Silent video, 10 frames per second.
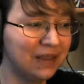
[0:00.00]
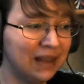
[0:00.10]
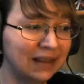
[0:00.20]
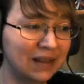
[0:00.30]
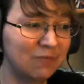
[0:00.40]

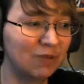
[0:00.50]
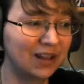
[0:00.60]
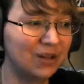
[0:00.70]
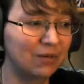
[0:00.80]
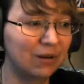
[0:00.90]

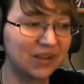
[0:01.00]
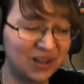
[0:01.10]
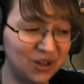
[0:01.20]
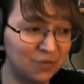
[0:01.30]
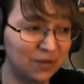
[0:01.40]
Lin Yue was
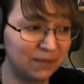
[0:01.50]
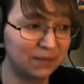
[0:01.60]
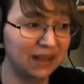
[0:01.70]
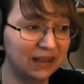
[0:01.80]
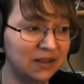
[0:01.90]
humored
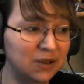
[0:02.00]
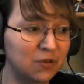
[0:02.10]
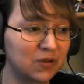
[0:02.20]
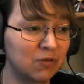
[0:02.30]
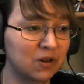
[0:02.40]
by Lin
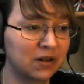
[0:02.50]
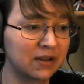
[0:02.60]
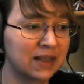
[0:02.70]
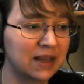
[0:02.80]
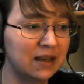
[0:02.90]
Yu's
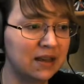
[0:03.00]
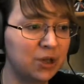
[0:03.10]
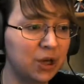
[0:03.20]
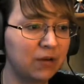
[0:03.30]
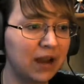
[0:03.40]
words.
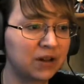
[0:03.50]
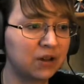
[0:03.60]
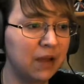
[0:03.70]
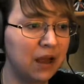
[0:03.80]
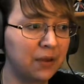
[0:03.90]
She cracked
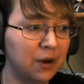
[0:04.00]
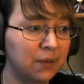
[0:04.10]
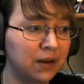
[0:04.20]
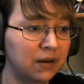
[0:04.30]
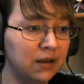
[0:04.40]
her mouth
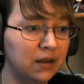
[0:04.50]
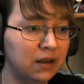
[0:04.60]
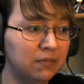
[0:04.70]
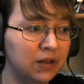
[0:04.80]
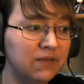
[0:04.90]
open,
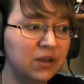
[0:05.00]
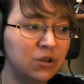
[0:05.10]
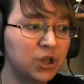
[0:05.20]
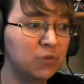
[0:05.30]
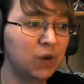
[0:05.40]
but even though
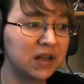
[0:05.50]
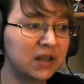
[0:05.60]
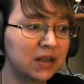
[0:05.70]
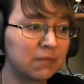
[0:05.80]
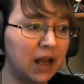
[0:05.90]
she wanted to
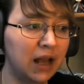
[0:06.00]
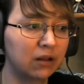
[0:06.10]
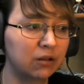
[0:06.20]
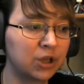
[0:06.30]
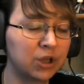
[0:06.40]

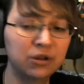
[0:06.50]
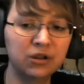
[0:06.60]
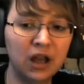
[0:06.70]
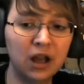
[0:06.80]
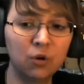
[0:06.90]
smile, she could
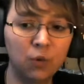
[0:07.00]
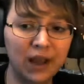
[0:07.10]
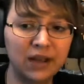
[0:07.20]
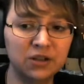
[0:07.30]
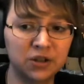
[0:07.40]
not
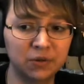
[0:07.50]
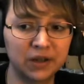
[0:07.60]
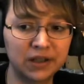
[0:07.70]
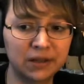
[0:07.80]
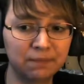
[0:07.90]
quite do
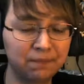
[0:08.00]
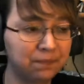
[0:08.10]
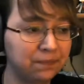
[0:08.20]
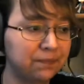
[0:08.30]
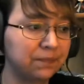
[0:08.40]
it.
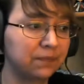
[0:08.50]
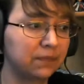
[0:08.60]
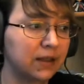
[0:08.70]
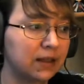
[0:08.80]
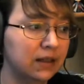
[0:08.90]

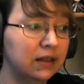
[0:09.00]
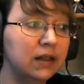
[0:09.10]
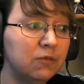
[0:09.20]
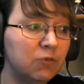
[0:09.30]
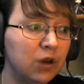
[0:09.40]

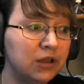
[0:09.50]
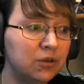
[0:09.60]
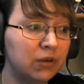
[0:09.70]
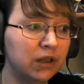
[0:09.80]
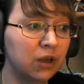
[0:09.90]
Lin
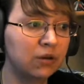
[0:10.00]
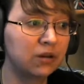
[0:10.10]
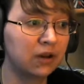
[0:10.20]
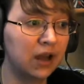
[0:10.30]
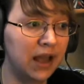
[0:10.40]
Yue lowered
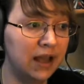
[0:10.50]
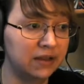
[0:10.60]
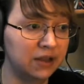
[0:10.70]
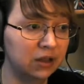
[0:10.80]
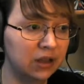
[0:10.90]
her
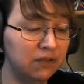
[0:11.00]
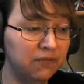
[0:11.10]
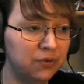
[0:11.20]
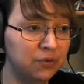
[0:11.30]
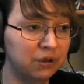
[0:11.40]
head to look at the
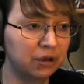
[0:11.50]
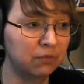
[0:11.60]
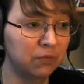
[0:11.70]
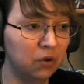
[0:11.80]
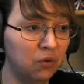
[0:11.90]
food in her
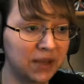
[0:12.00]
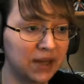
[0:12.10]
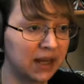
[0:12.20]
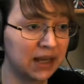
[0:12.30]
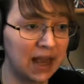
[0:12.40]
bowl
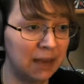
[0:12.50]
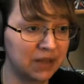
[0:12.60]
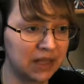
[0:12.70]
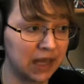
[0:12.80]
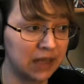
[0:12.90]
without any
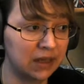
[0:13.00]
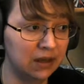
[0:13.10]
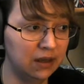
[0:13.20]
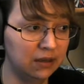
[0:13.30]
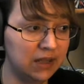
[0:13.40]
appetite.
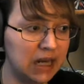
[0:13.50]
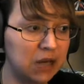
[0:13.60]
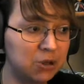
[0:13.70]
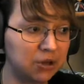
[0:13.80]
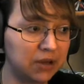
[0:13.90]
The
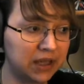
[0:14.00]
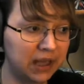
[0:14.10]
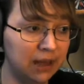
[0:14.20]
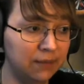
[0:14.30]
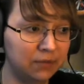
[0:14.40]
danger that
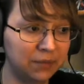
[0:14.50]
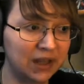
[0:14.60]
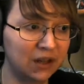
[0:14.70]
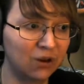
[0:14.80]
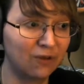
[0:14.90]
came from
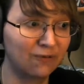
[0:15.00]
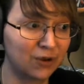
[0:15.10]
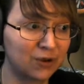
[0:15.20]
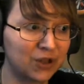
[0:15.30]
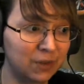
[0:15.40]
getting her
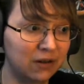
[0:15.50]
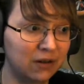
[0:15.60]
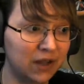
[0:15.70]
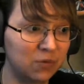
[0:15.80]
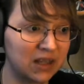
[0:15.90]
first
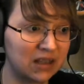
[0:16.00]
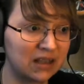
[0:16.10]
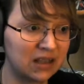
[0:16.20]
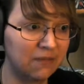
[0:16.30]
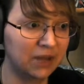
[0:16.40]
period was a
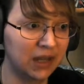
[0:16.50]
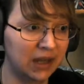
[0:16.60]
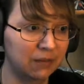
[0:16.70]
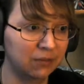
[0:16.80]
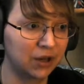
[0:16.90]

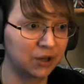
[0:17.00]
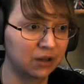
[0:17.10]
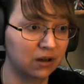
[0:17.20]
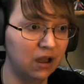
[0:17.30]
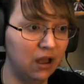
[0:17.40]
suffocating
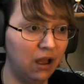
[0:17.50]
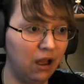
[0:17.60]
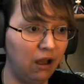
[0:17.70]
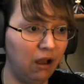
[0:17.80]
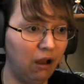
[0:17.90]
pressure.
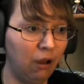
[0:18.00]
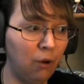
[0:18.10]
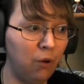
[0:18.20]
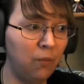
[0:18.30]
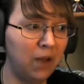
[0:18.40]

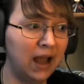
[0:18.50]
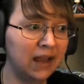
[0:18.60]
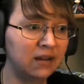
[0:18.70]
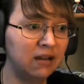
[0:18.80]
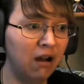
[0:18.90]
Oh
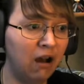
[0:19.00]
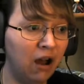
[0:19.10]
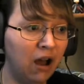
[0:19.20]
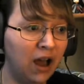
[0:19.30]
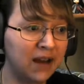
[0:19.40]
my
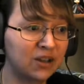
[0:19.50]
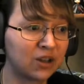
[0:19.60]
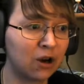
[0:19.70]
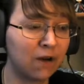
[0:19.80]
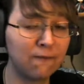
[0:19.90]
god, it's
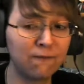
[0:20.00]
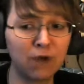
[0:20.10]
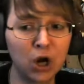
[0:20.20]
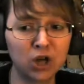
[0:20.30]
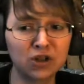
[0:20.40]
her
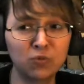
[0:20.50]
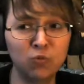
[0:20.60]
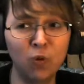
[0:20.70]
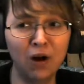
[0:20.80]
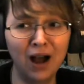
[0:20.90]
first
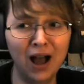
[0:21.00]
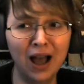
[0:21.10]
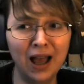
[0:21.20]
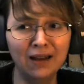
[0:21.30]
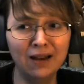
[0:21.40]

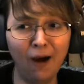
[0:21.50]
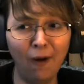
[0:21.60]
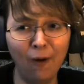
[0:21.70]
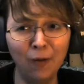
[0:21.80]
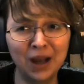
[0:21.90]
one!
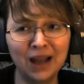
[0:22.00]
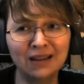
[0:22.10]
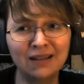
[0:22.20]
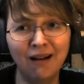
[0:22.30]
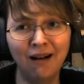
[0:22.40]
Oh my
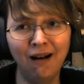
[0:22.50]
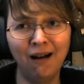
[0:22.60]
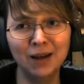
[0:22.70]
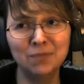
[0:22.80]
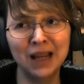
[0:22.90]

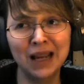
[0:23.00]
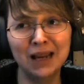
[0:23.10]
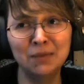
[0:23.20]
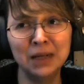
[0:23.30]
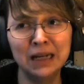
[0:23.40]
god,
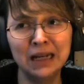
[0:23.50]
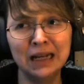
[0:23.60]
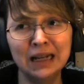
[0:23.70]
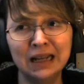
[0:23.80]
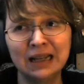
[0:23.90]

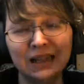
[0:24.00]
baby!